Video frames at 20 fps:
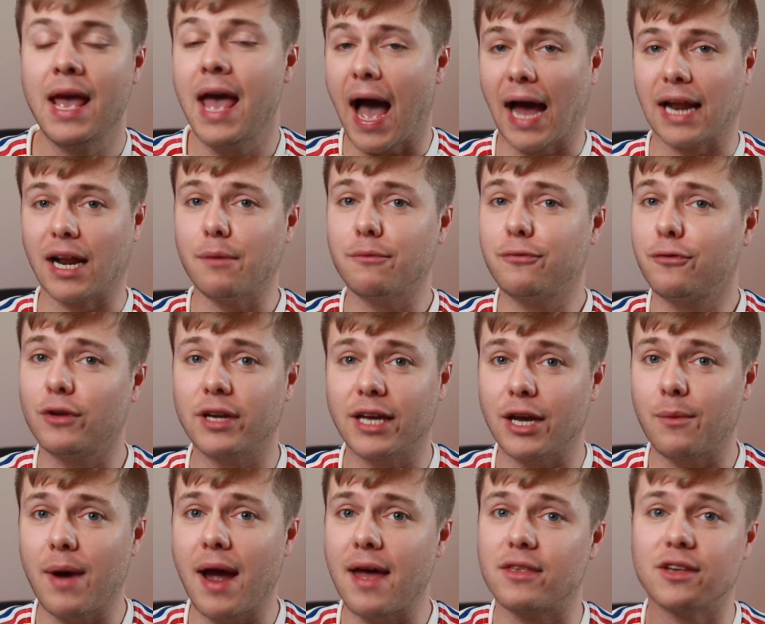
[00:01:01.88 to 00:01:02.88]
And I'm fully
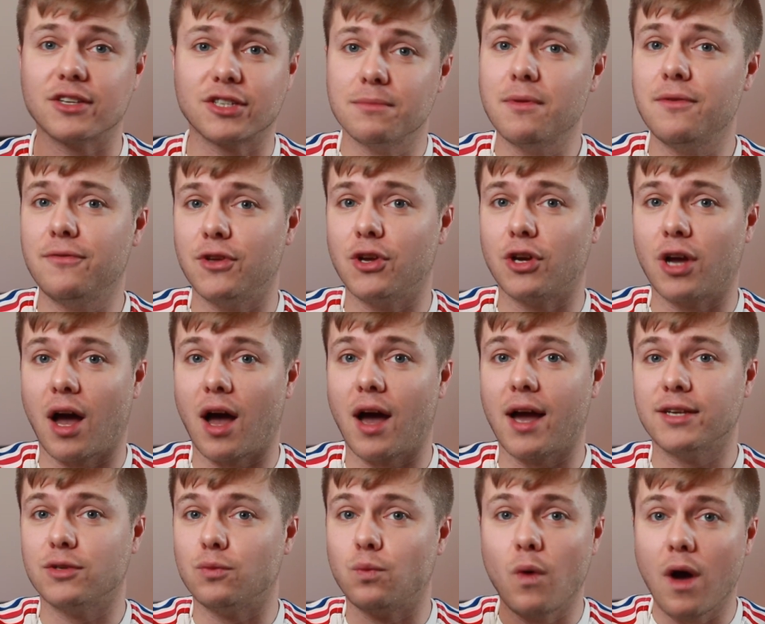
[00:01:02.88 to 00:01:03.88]
aware that some of you
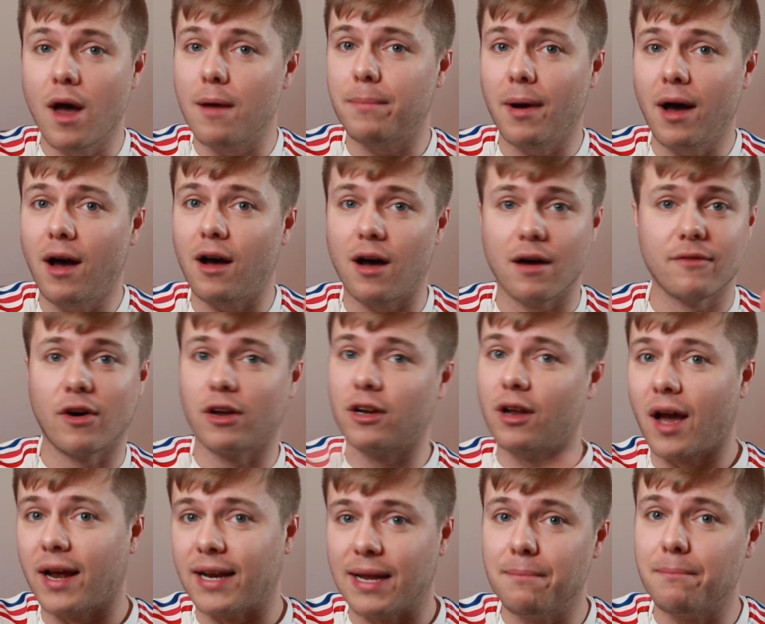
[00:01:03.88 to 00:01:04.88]
guys weren't part of
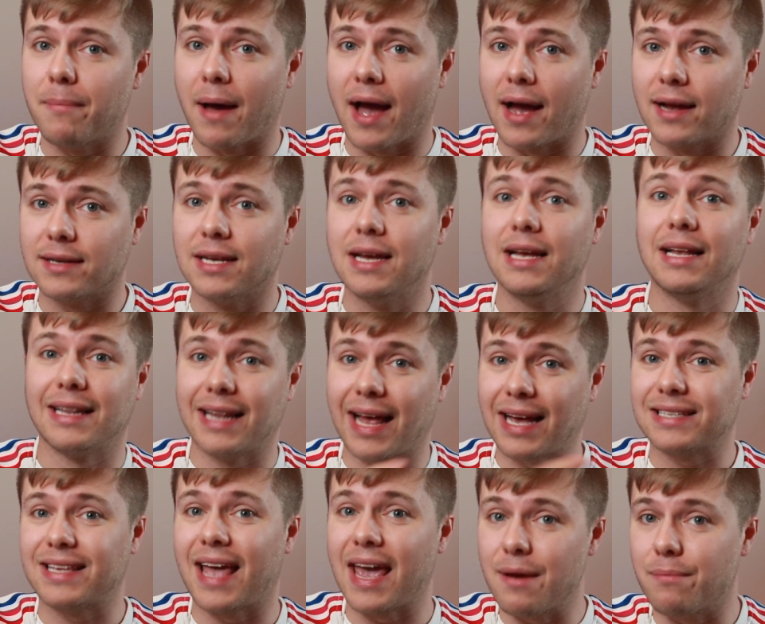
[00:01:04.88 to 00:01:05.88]
Online Impact
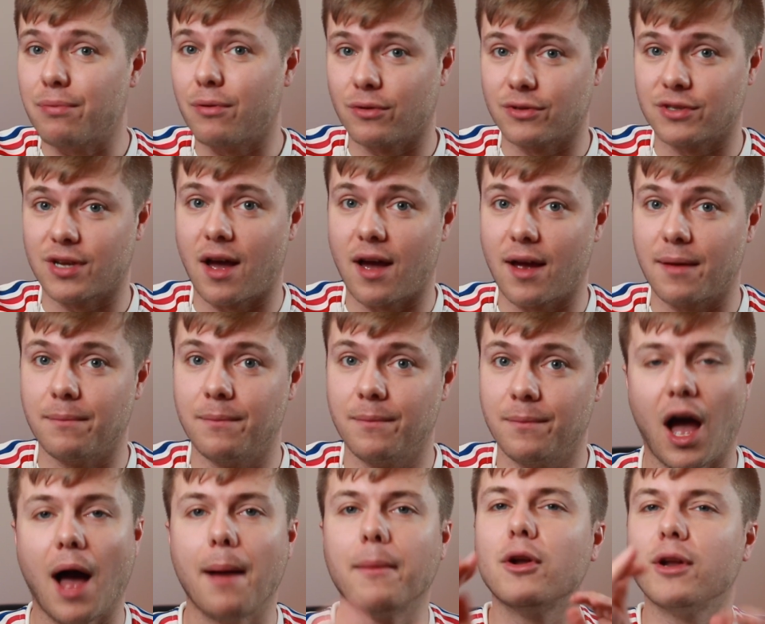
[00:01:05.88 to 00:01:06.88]
last April time.
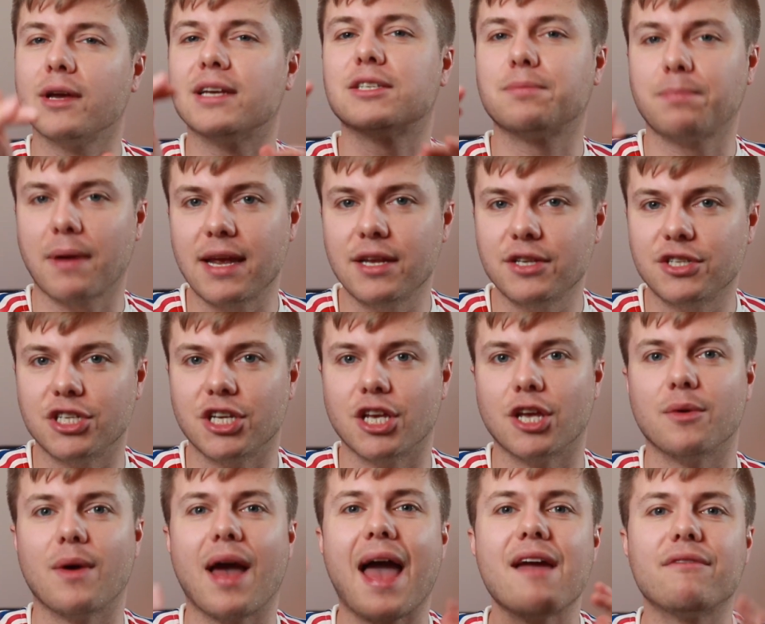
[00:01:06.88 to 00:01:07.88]
I'm going to explain to
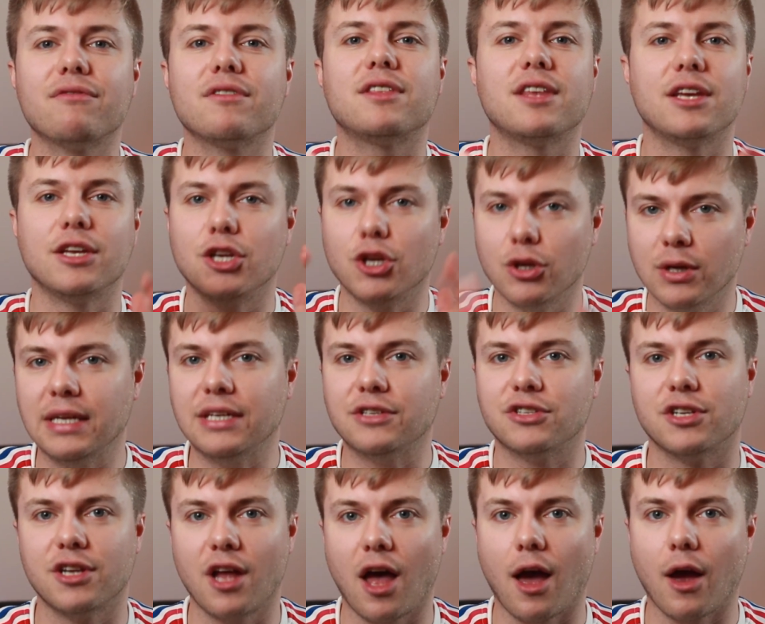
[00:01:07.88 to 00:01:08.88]
you everything you need
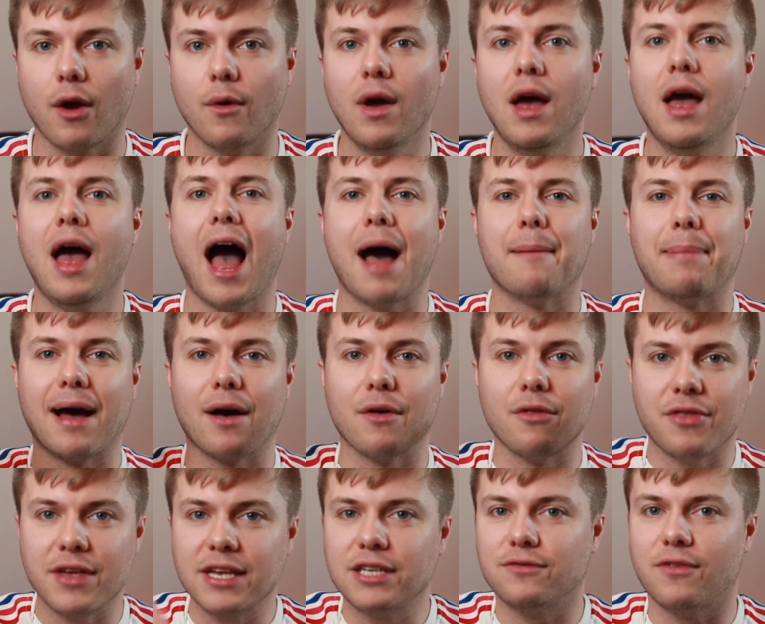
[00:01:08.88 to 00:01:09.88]
to know about
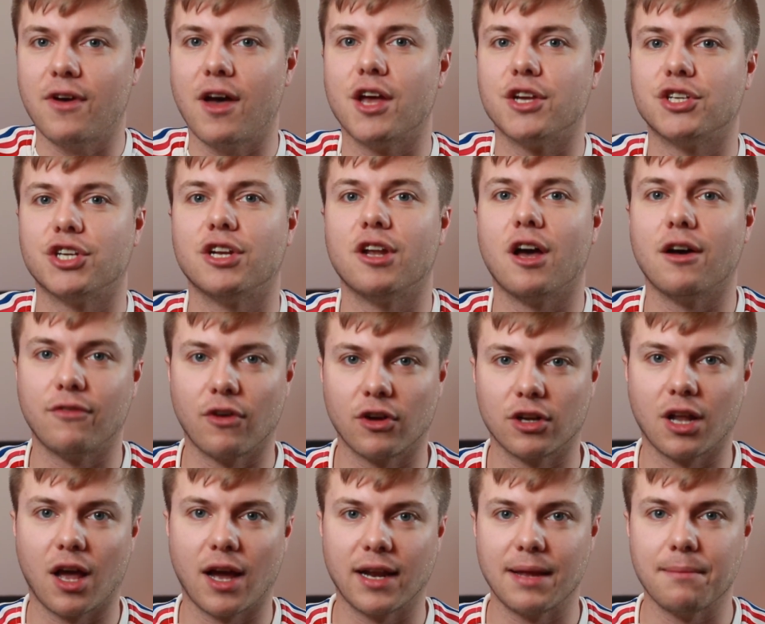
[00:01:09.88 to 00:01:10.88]
this version of
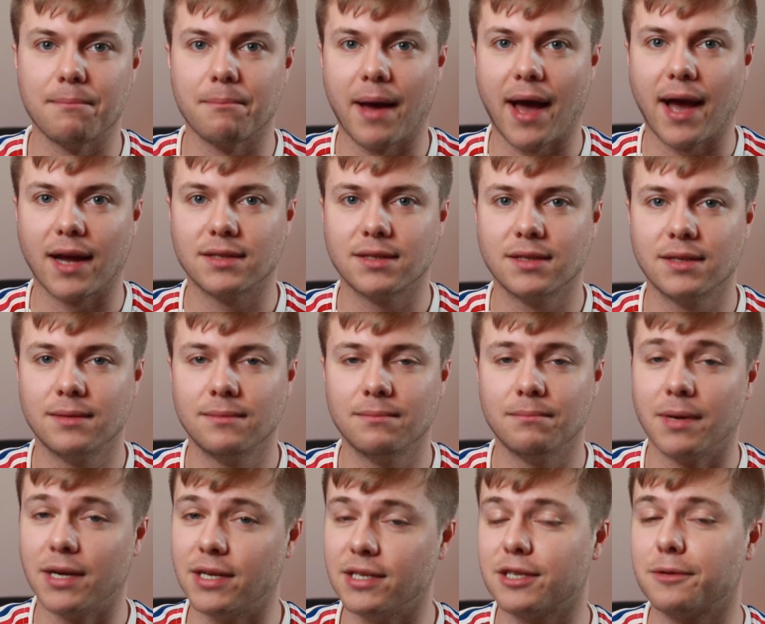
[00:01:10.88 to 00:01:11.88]
Online Impact,
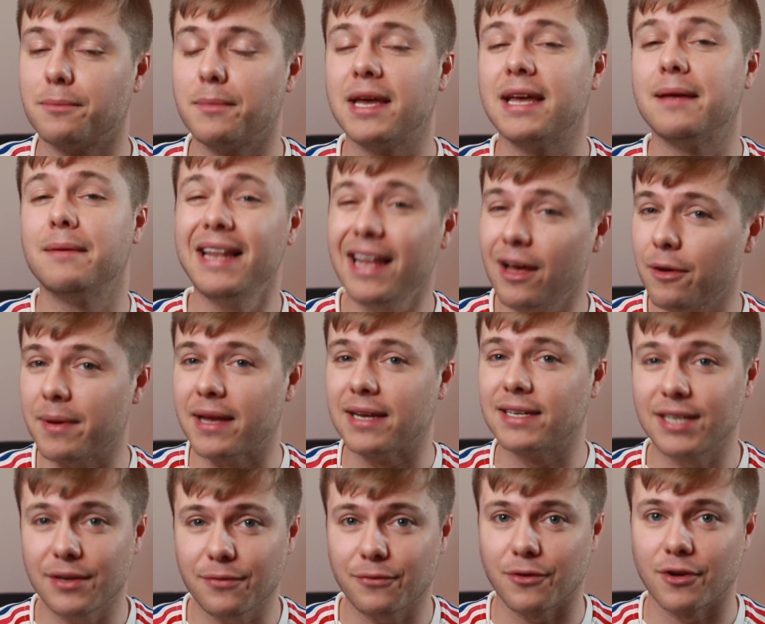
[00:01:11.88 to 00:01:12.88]
because it's going to be a little bit
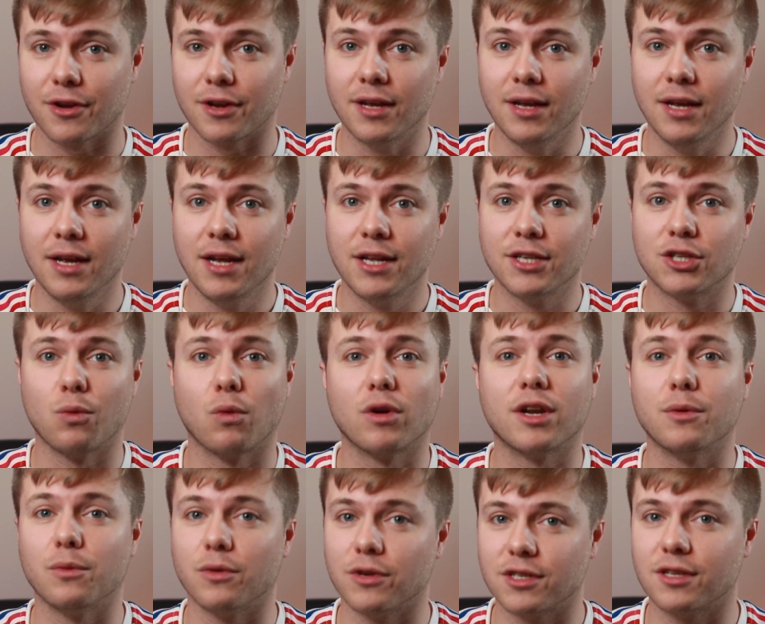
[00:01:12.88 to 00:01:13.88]
different to what
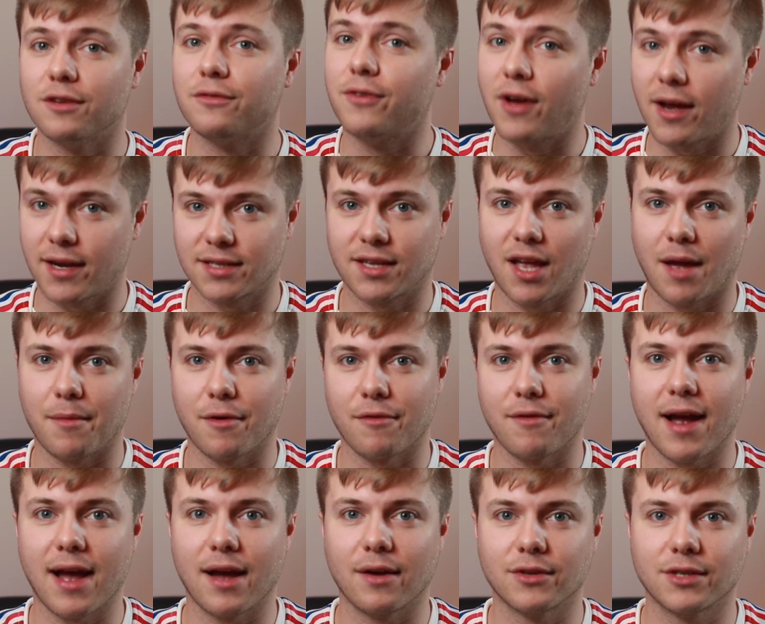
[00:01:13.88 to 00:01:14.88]
it was the first time
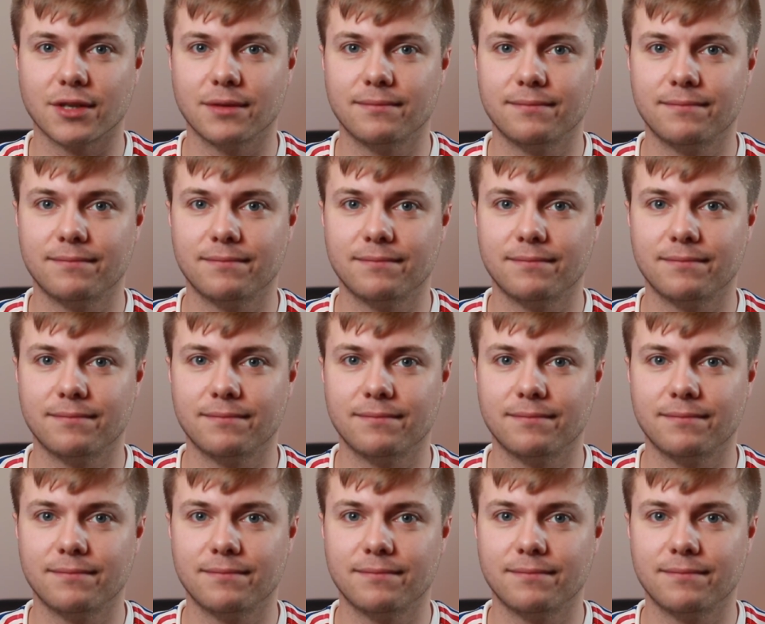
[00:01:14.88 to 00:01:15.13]
around.